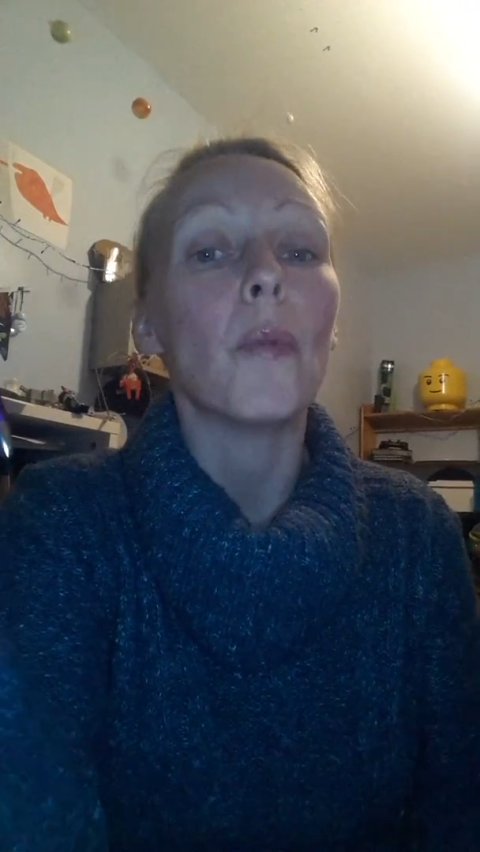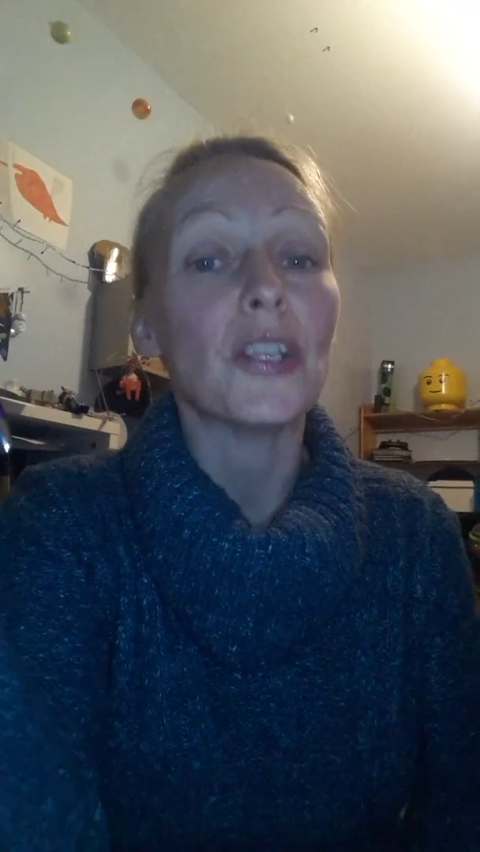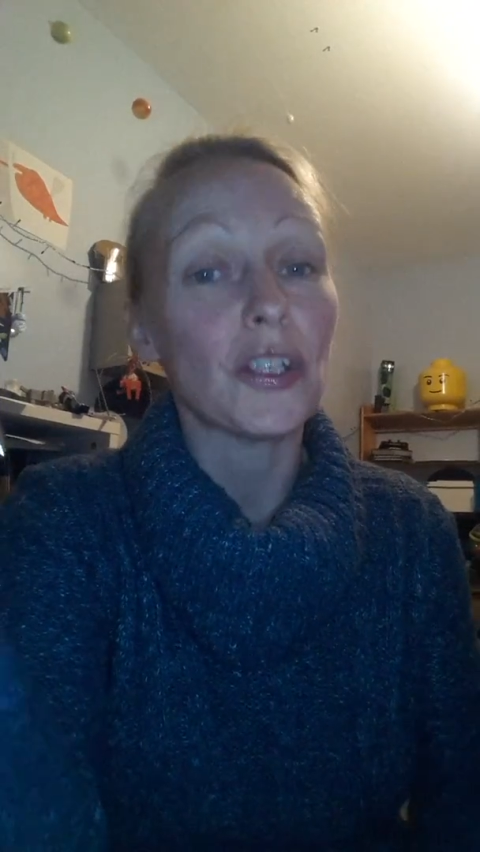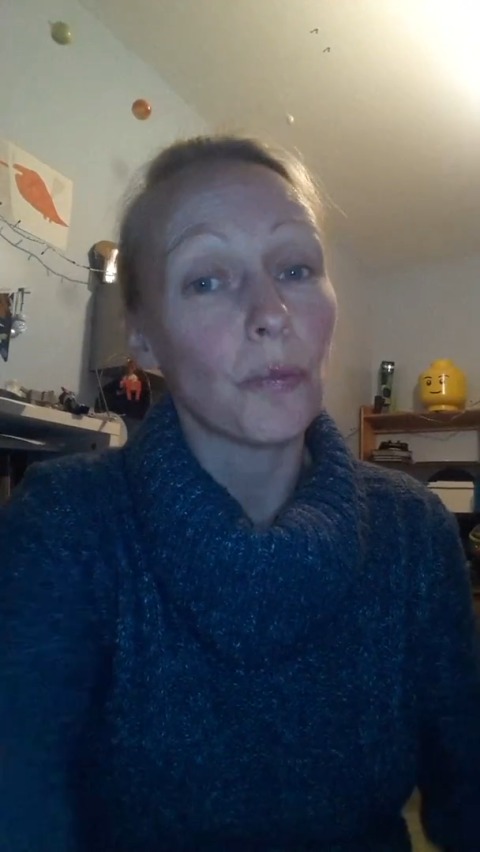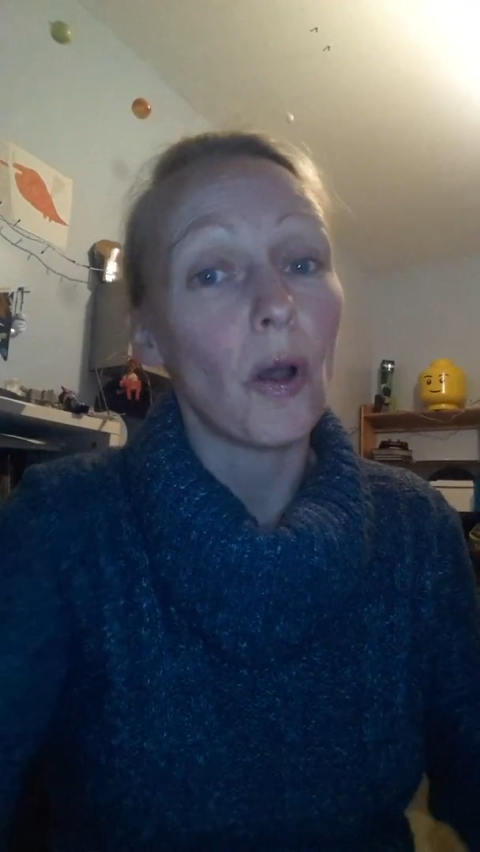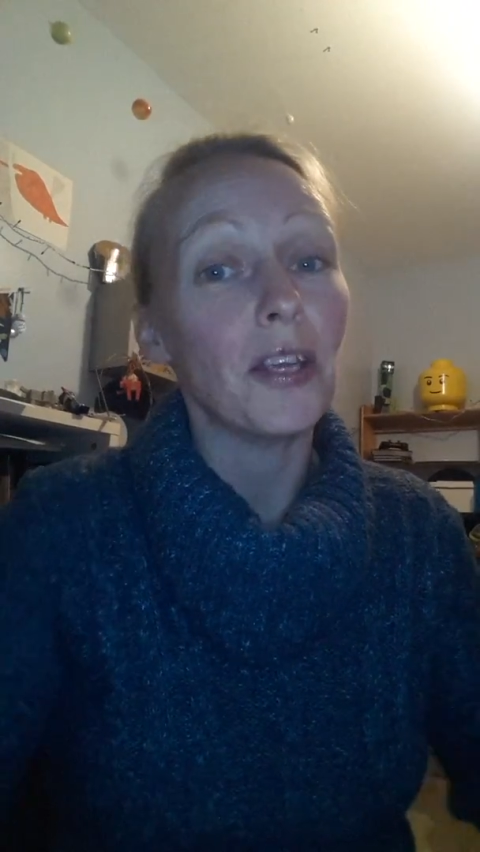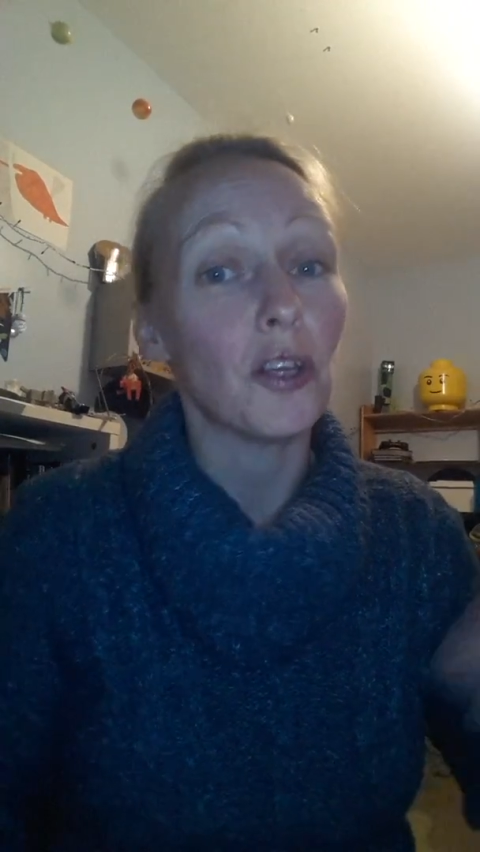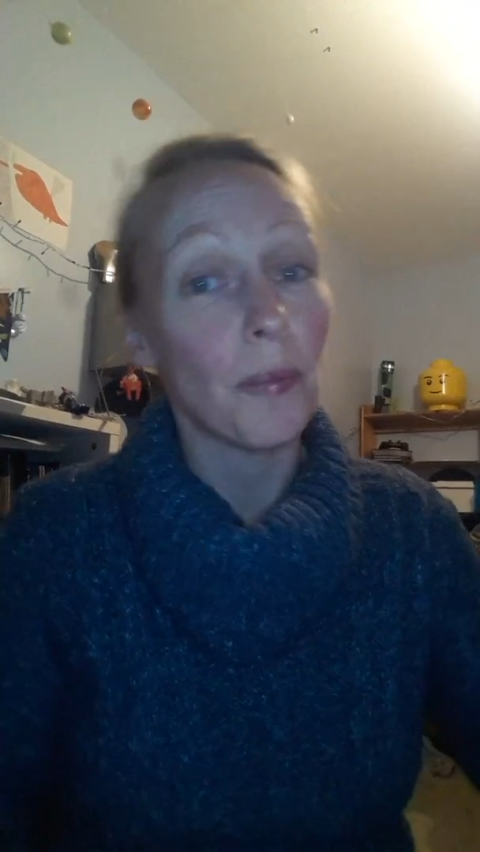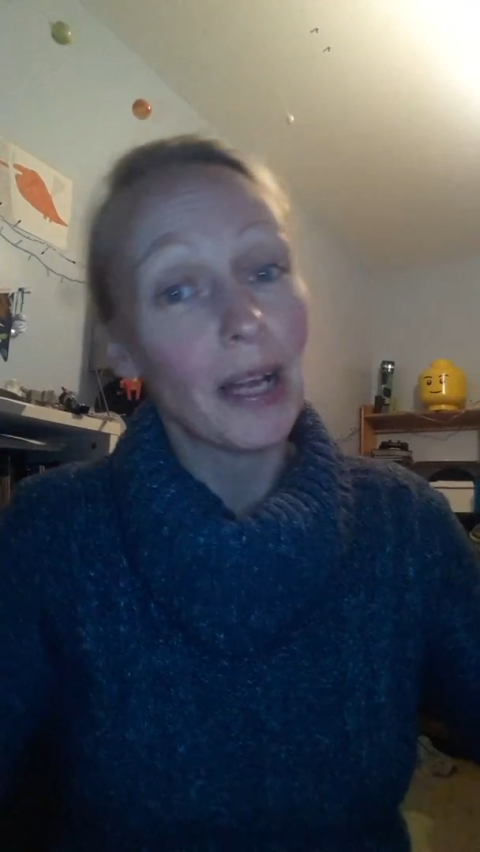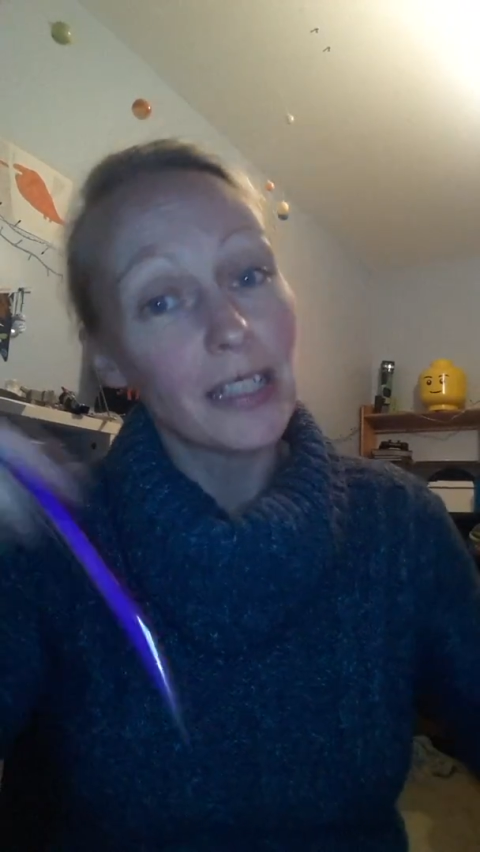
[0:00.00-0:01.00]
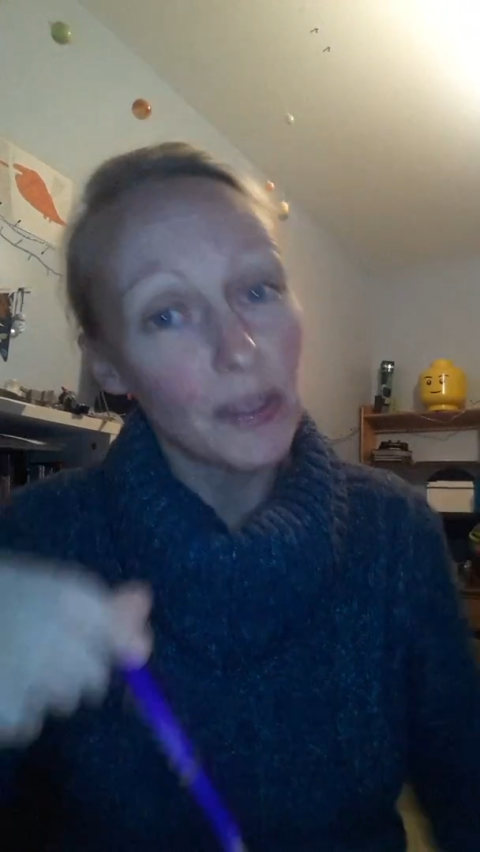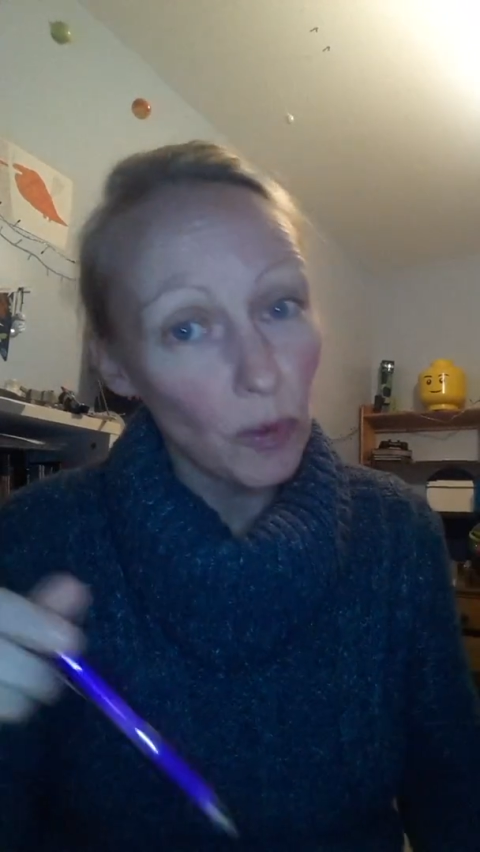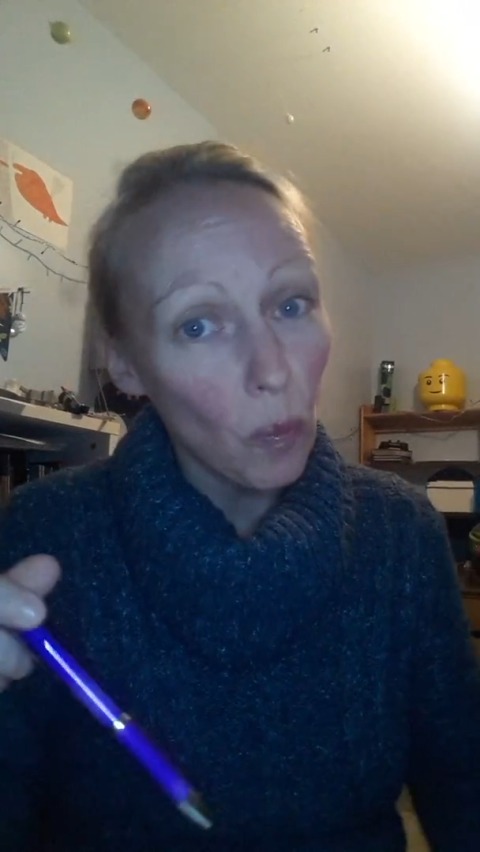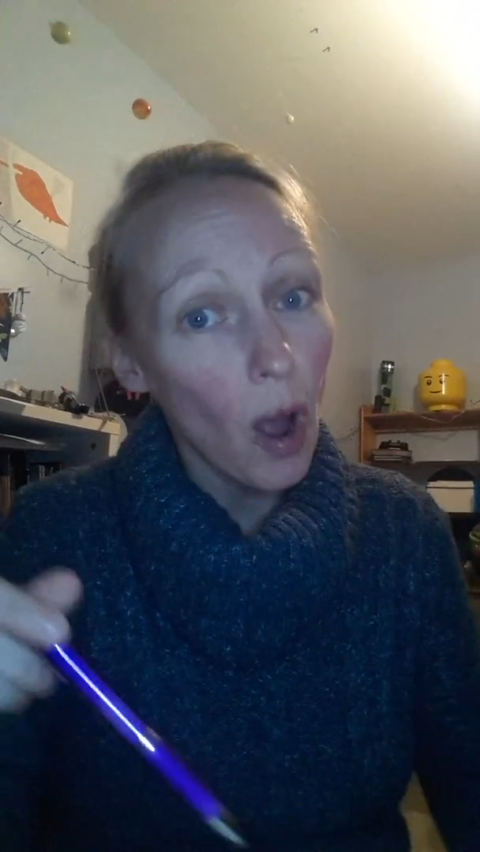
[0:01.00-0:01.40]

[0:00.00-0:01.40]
which is why you go back to number